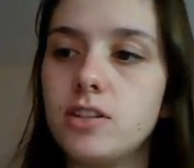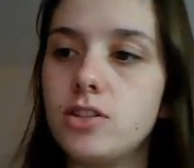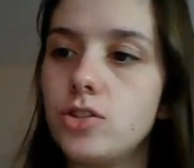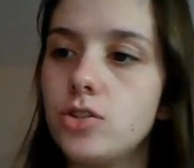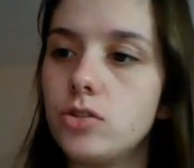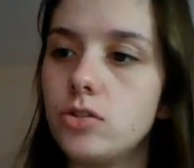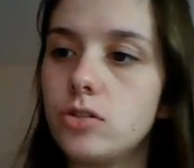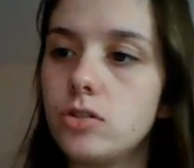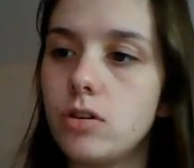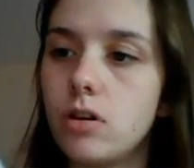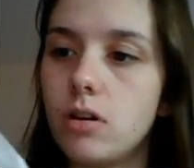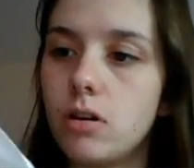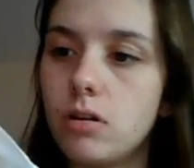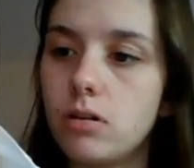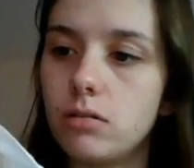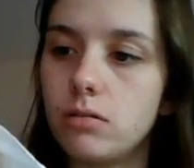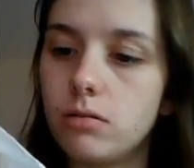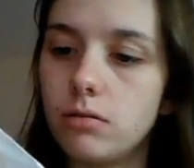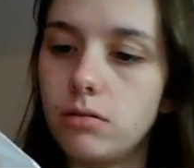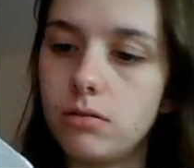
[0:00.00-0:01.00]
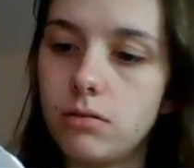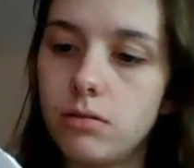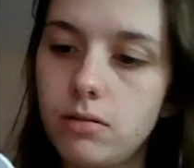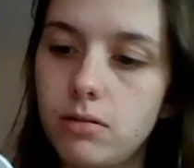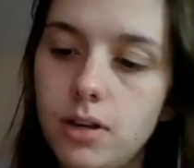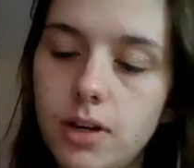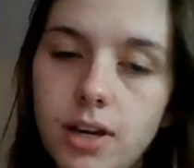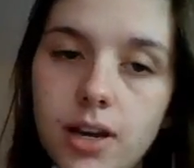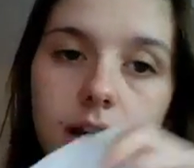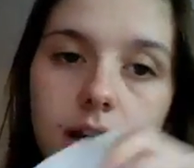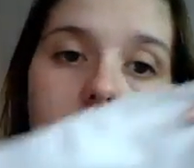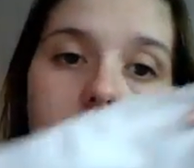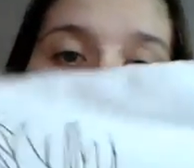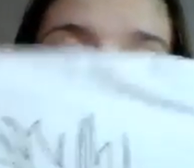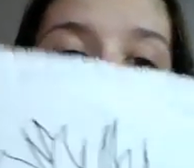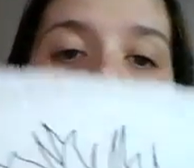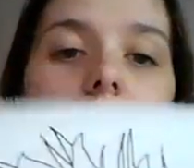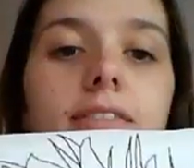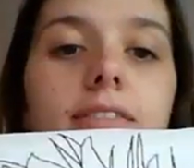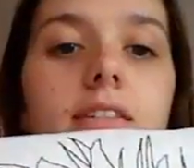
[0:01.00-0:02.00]
is just on, I
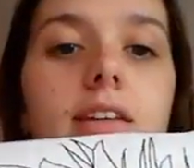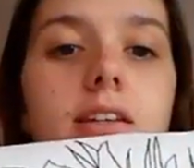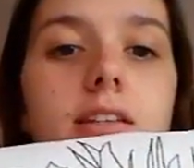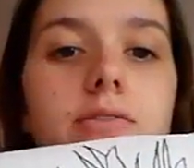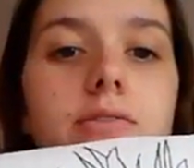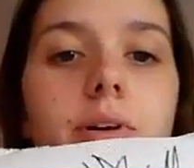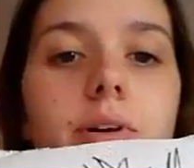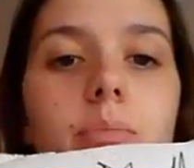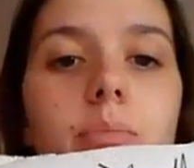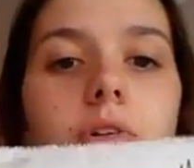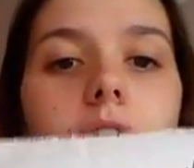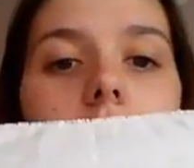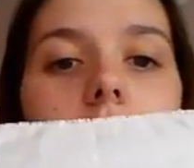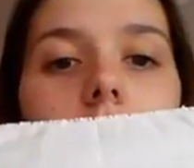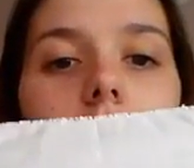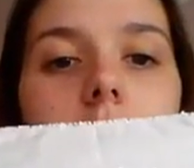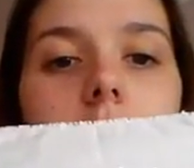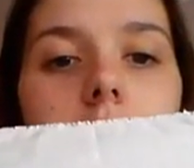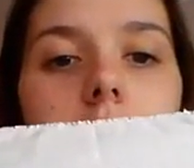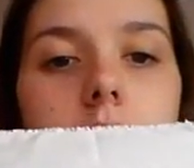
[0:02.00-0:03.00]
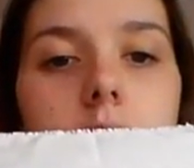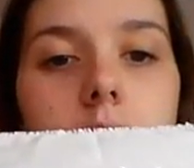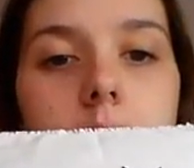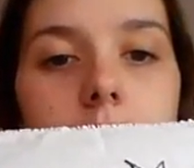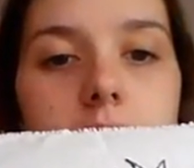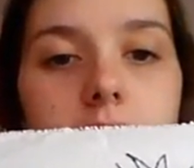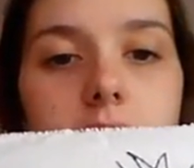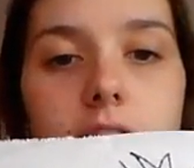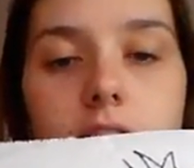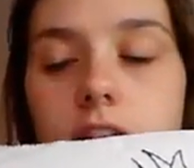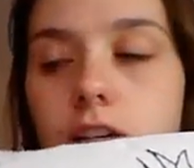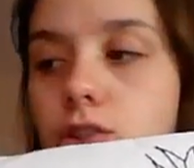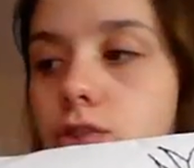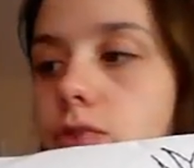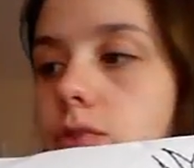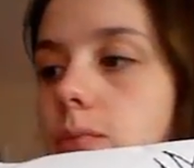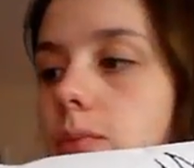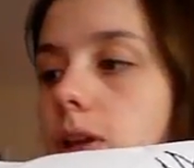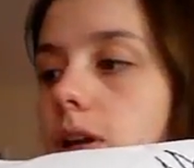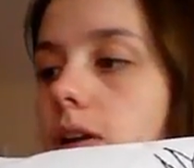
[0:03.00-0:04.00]
had this fabric in my stash
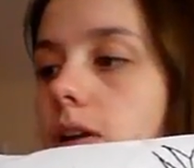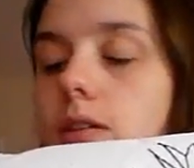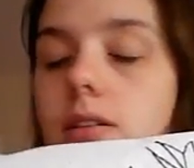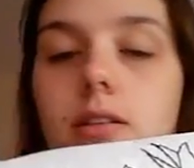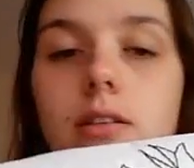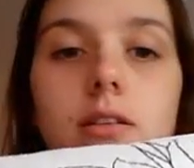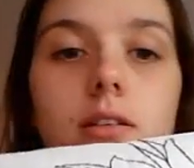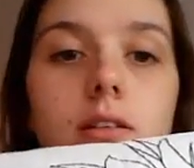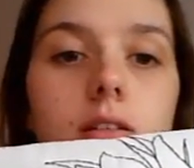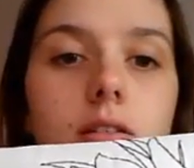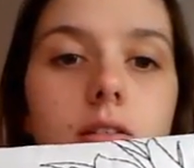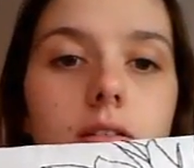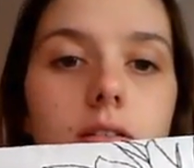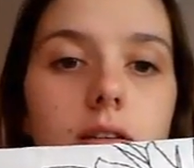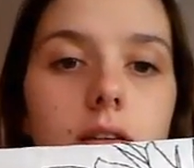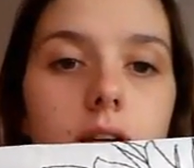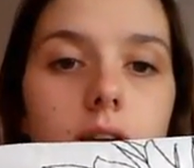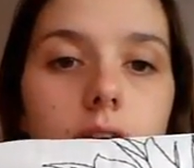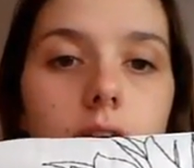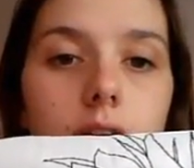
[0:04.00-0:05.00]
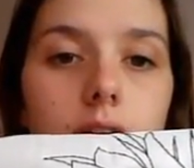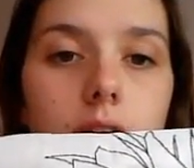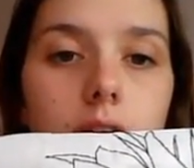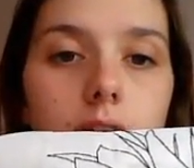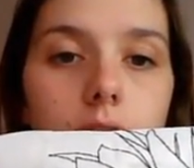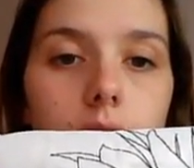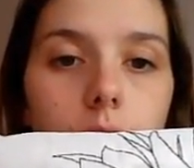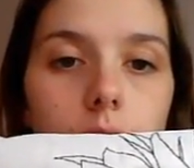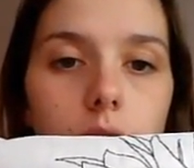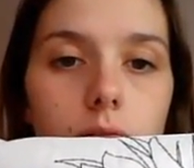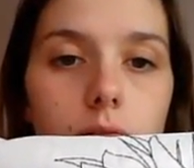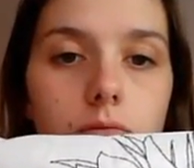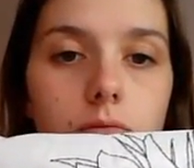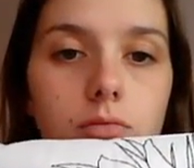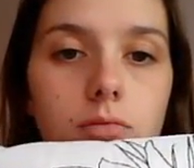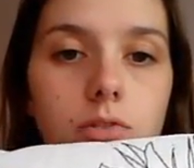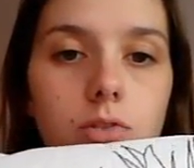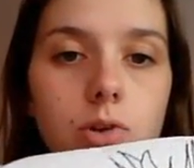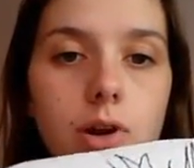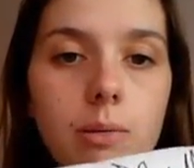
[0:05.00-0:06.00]
from like a
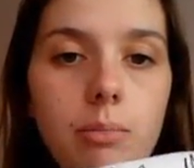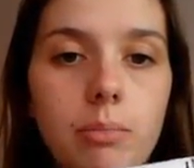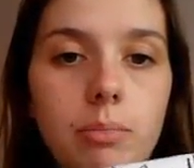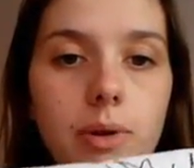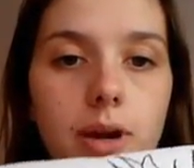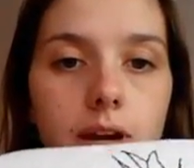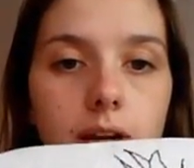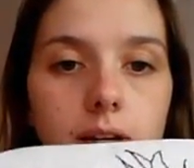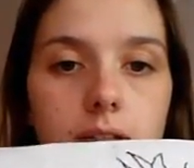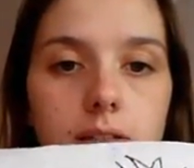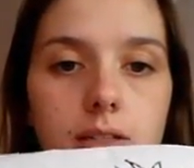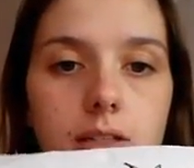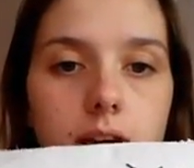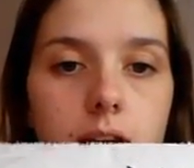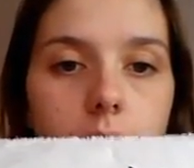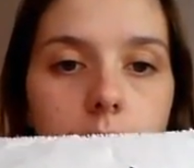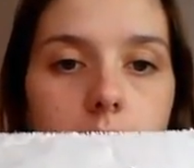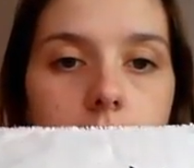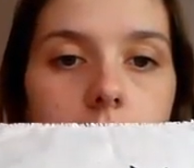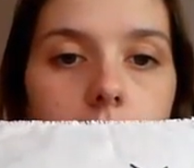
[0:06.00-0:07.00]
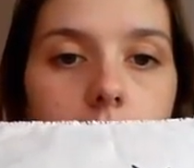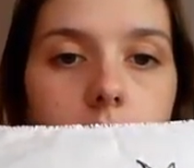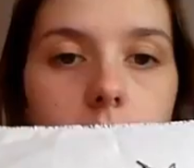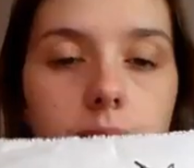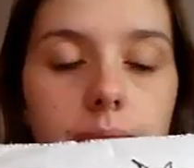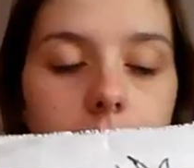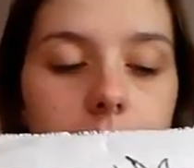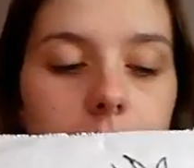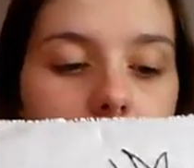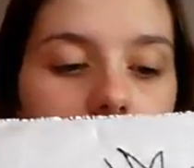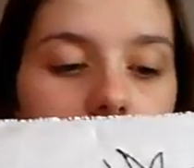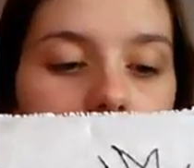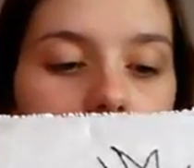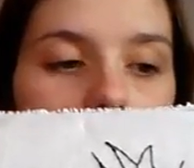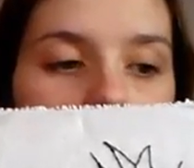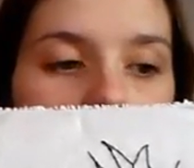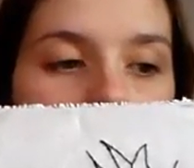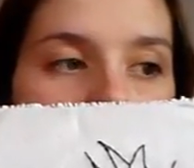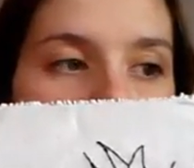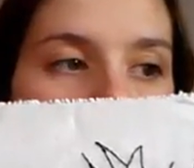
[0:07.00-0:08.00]
grab bag type thing.
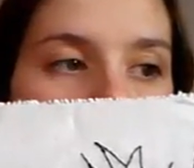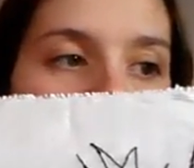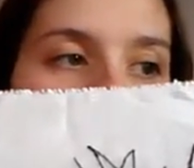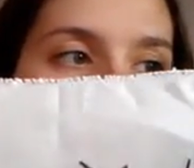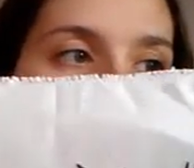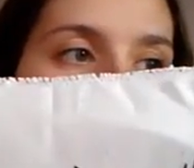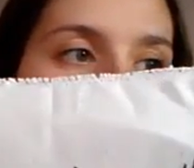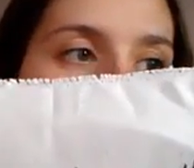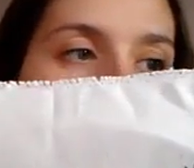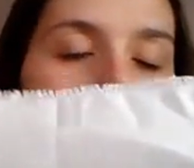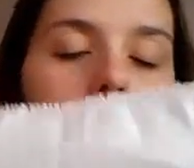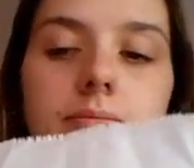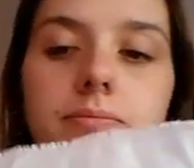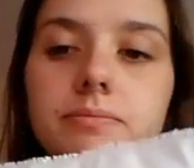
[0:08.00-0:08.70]
I